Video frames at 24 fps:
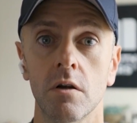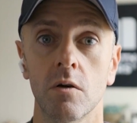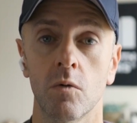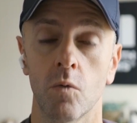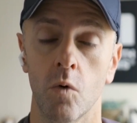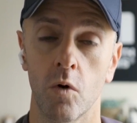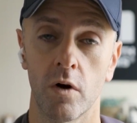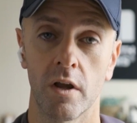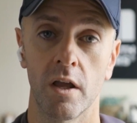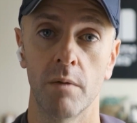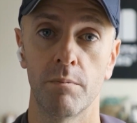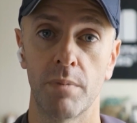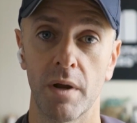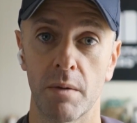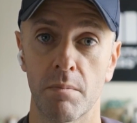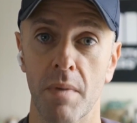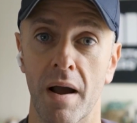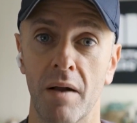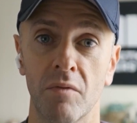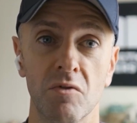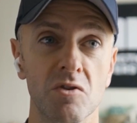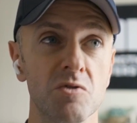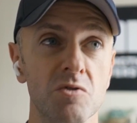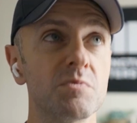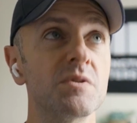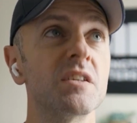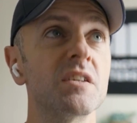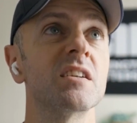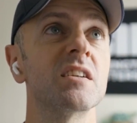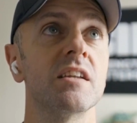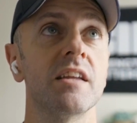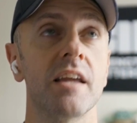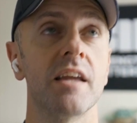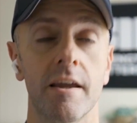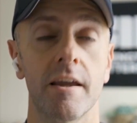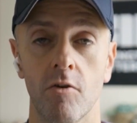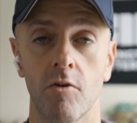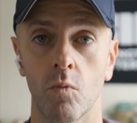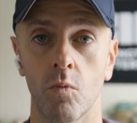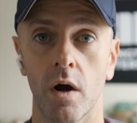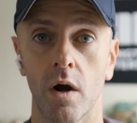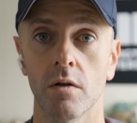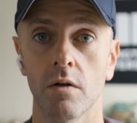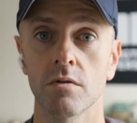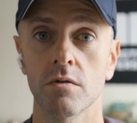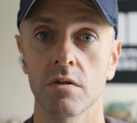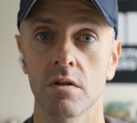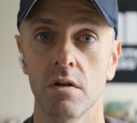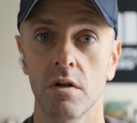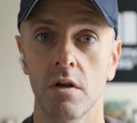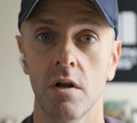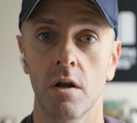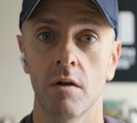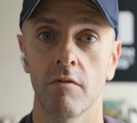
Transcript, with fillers: walking at big mountains, particularly here in Wales.